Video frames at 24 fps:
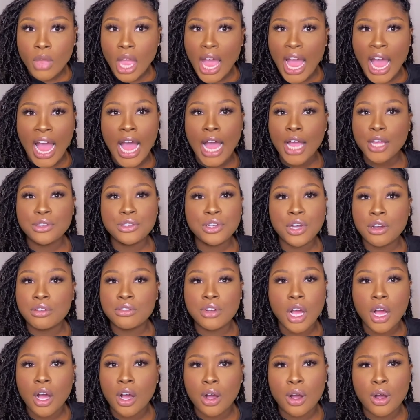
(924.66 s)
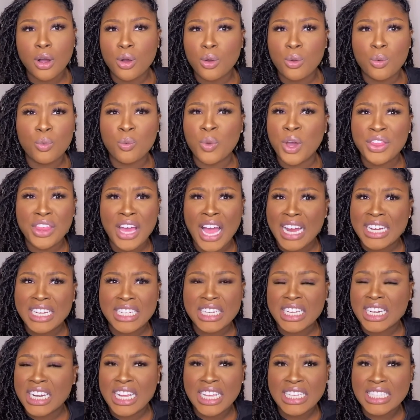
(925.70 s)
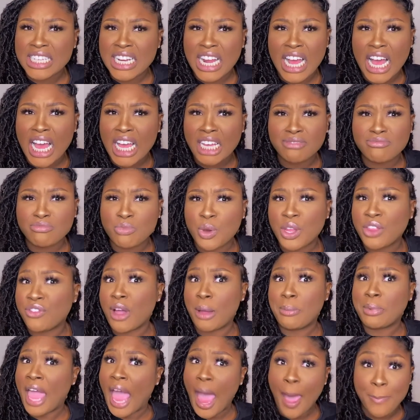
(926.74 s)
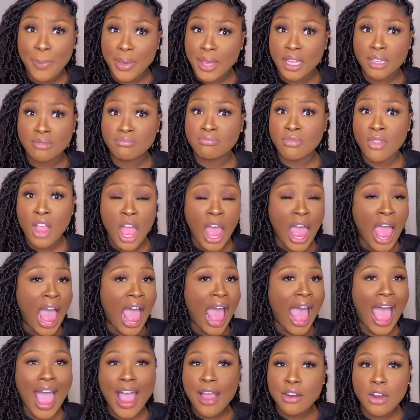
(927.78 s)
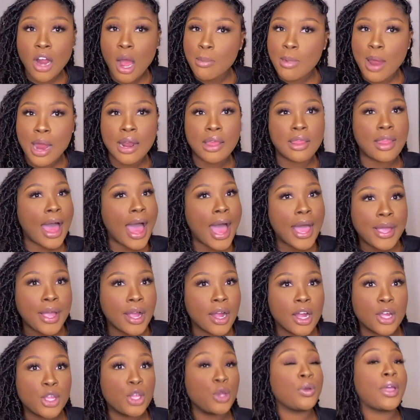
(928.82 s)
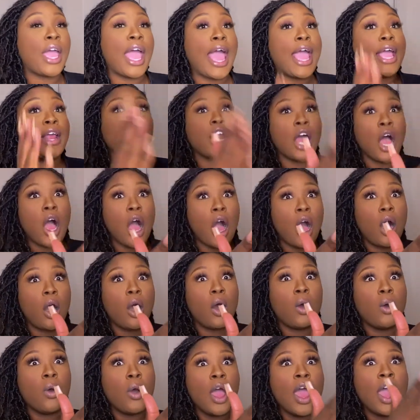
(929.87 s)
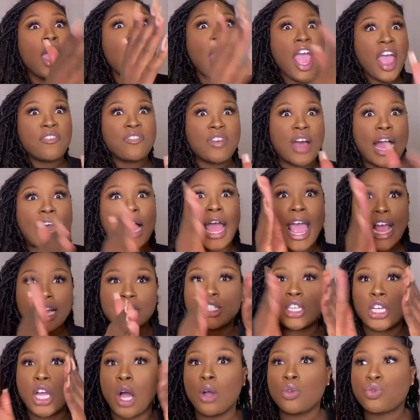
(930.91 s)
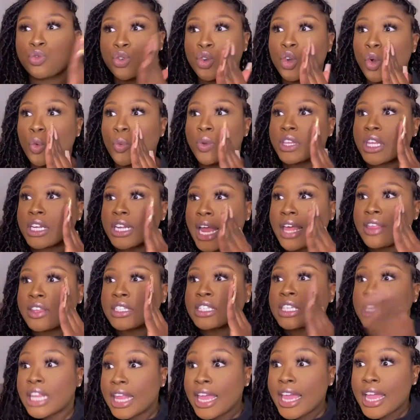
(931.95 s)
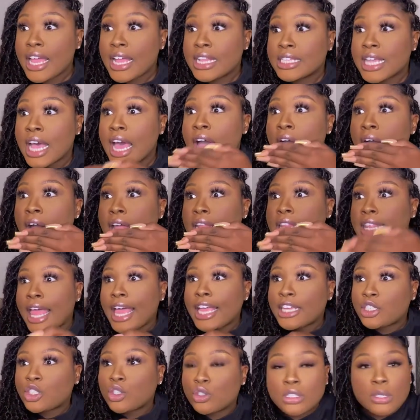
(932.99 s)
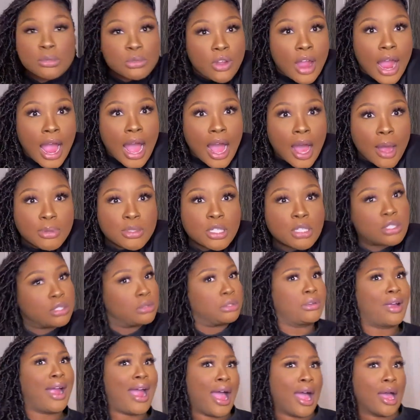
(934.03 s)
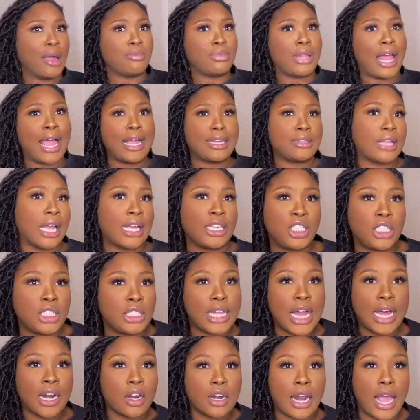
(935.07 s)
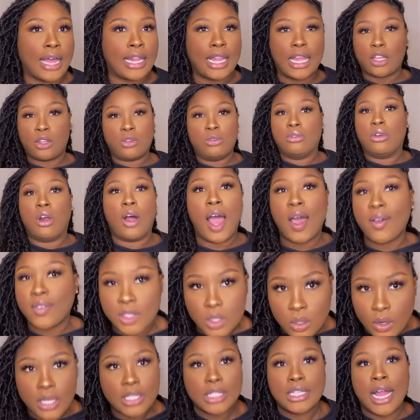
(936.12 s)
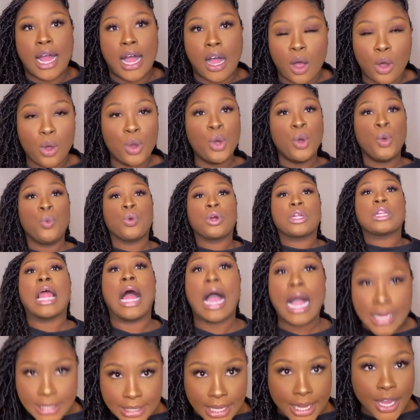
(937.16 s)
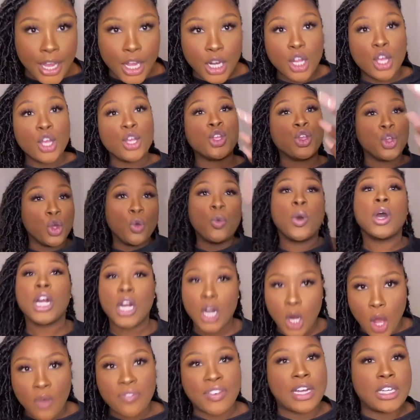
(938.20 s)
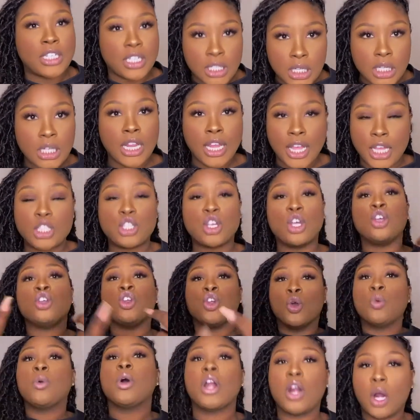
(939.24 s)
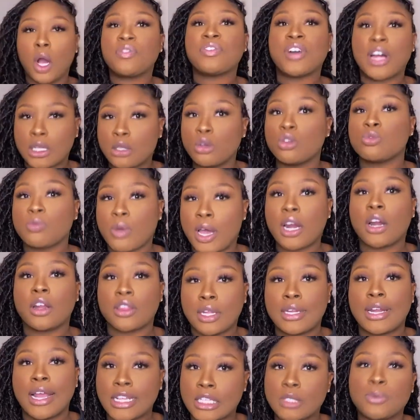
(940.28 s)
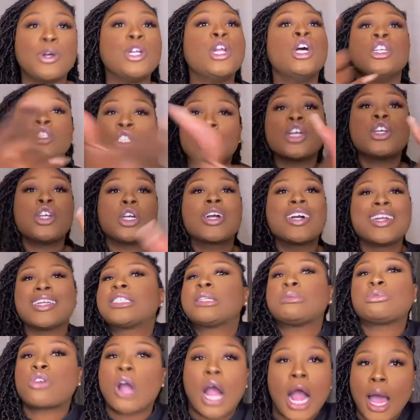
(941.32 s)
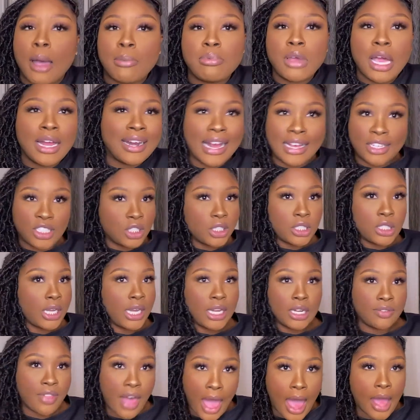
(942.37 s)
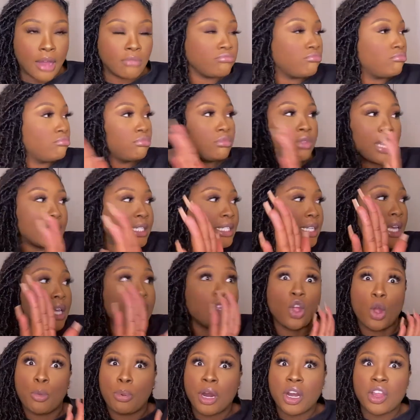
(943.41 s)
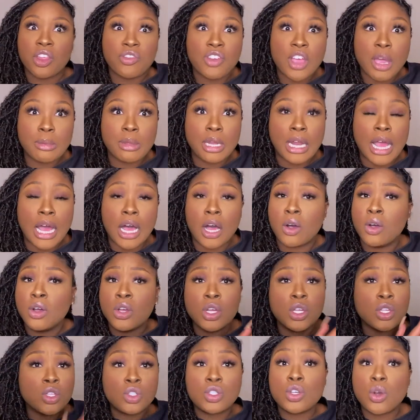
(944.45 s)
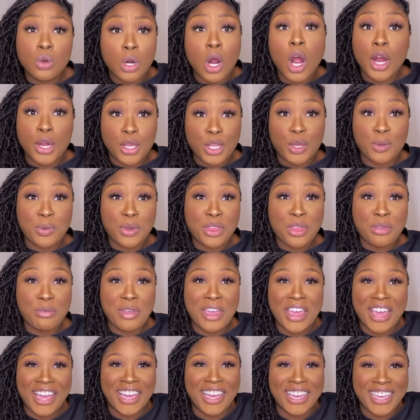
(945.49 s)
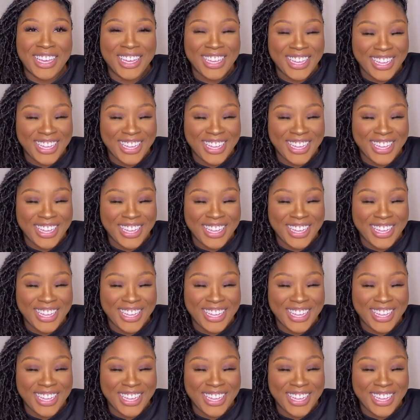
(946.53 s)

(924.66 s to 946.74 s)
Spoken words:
How you gonna know whether I did the cleanse or not? What if I'm capping? How you know I'm not a liar? You can't know if I actually go through with the next cleanse unless you subscribe. So subscribe. Like, that's just that on that. Like, you don't have a choice now. We're locked in. You want to know if I did the cleanse. You want to know if I lose weight on the next one. So you're gonna subscribe. And that's just the end of that. That's it. You're part of the family now. Don't argue with me.